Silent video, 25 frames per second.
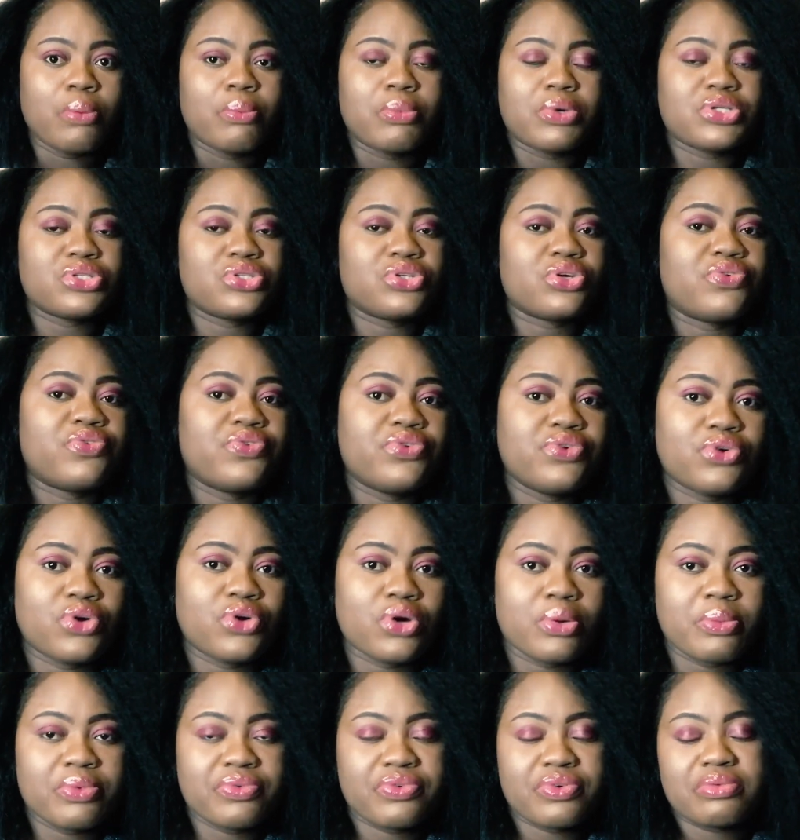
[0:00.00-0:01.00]
Most of you
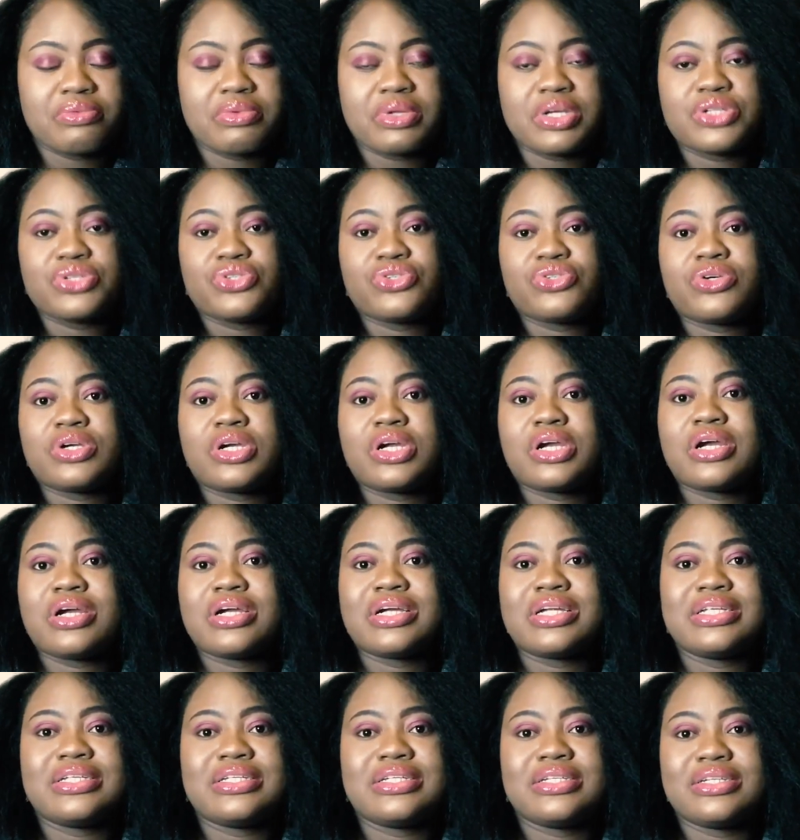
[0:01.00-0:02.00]
coming from Nigeria,
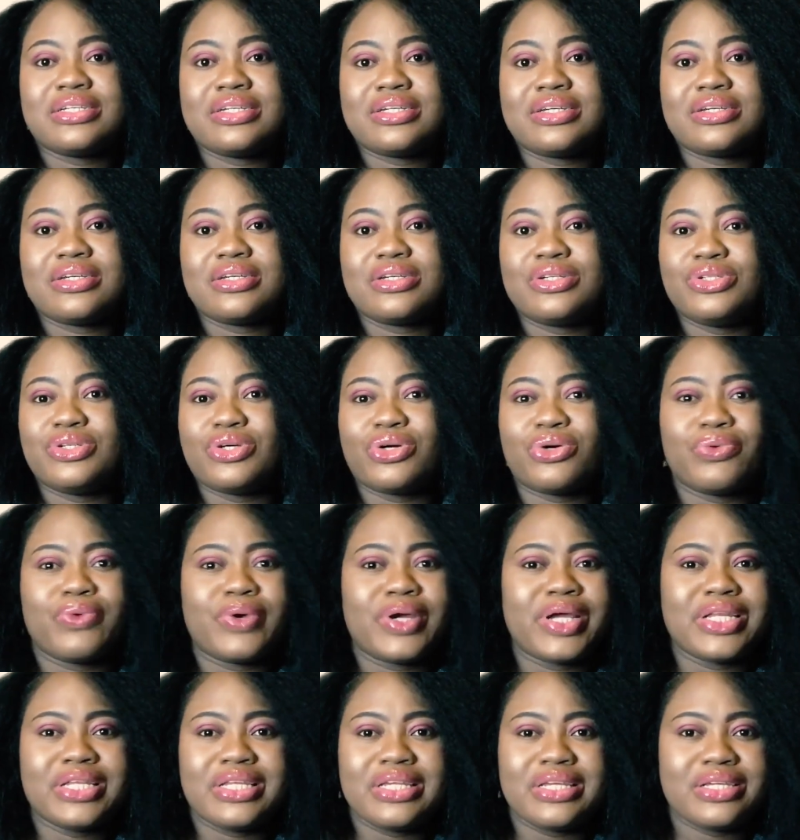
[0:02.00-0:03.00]
you're
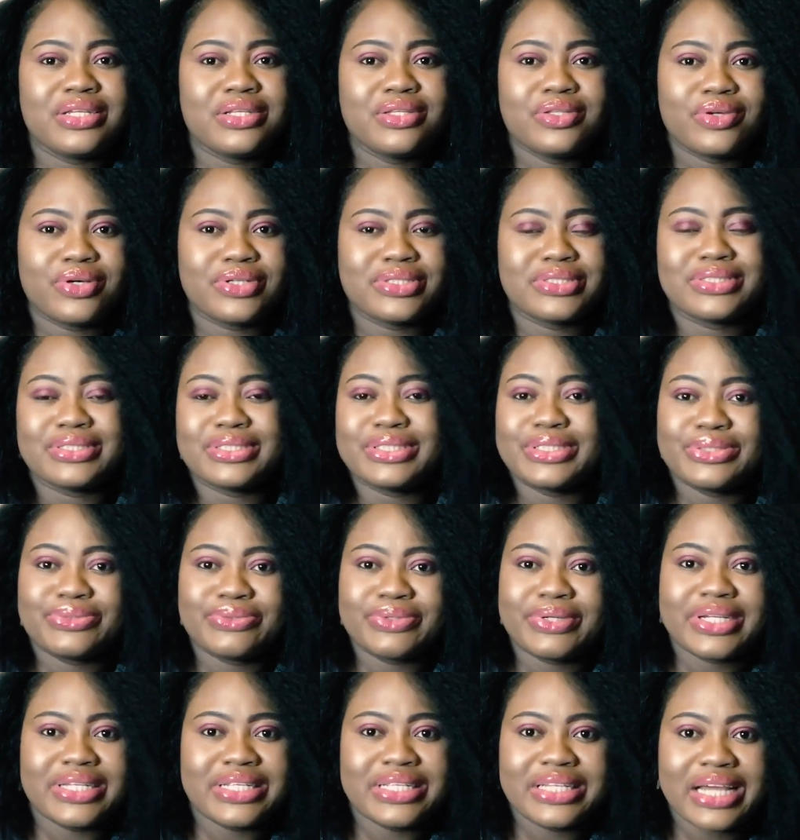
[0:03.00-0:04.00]
already not in
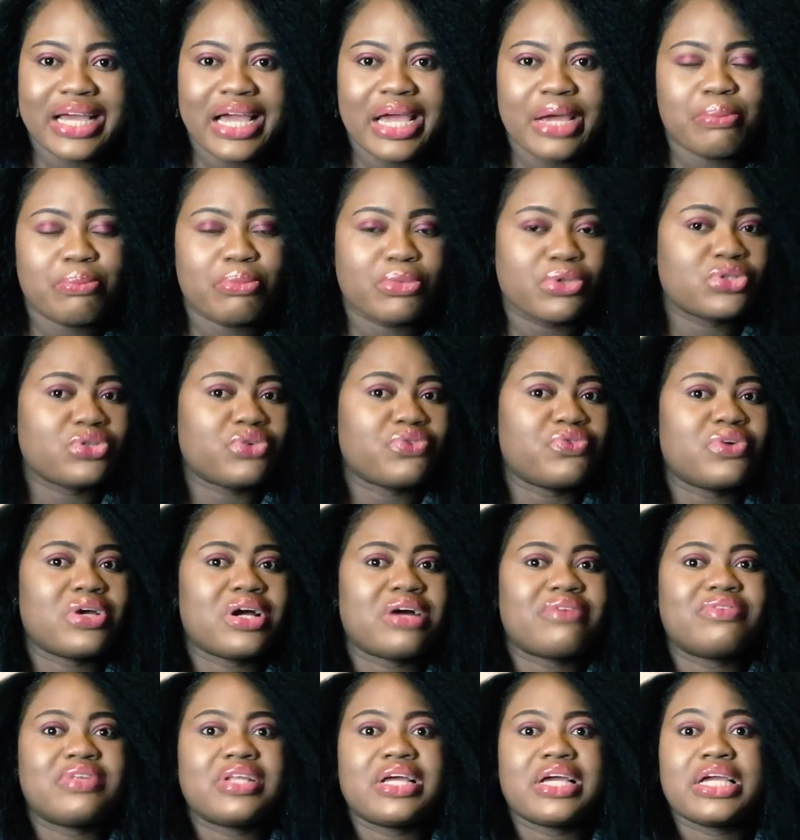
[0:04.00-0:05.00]
grade 9. Most of you
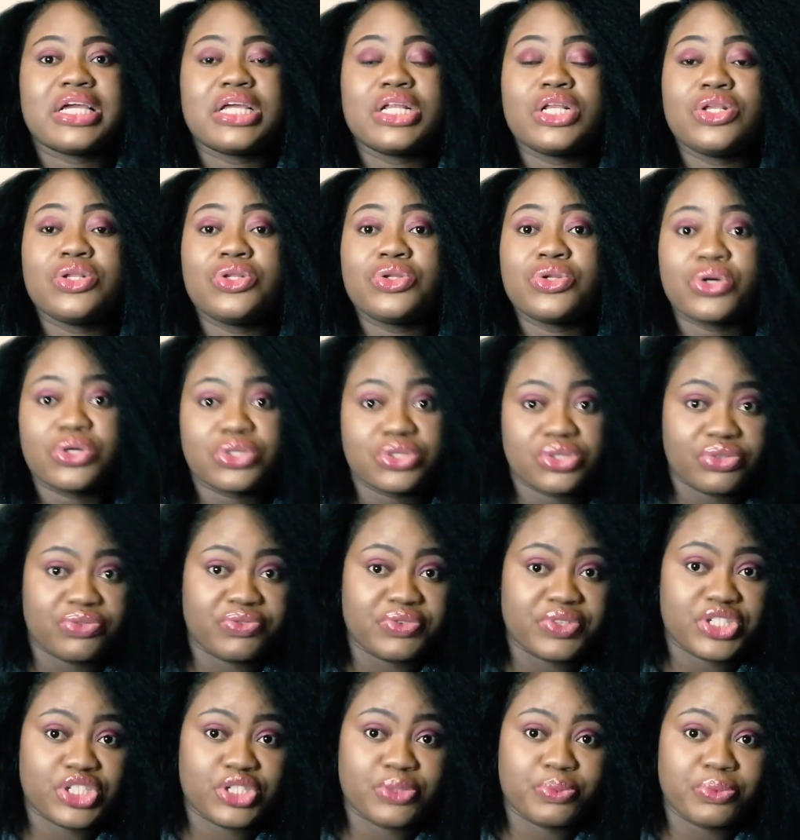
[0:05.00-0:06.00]
have like a lot
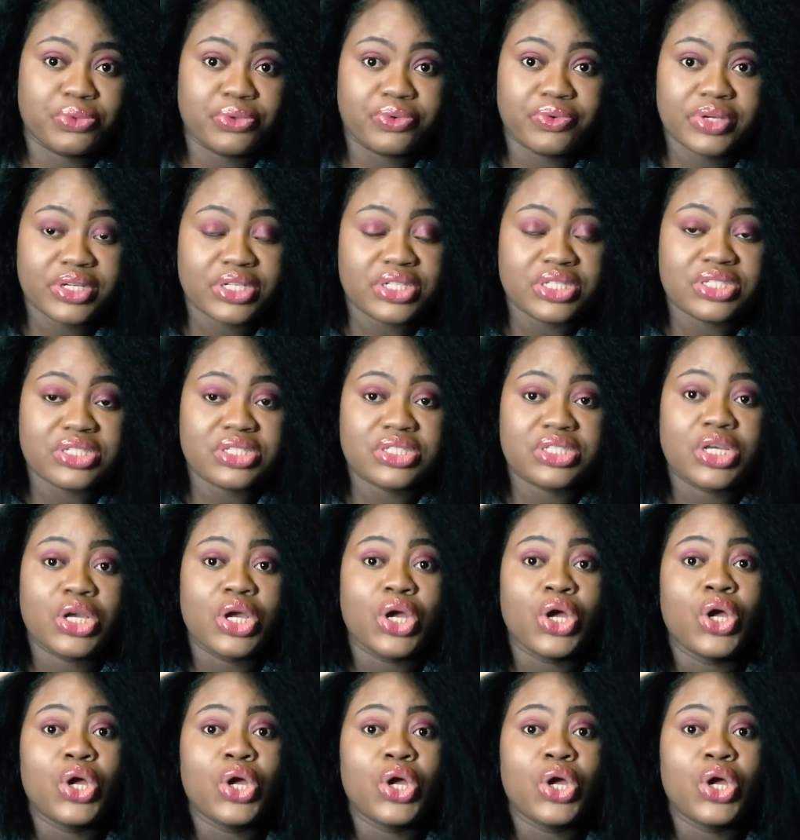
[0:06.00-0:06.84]
of experience.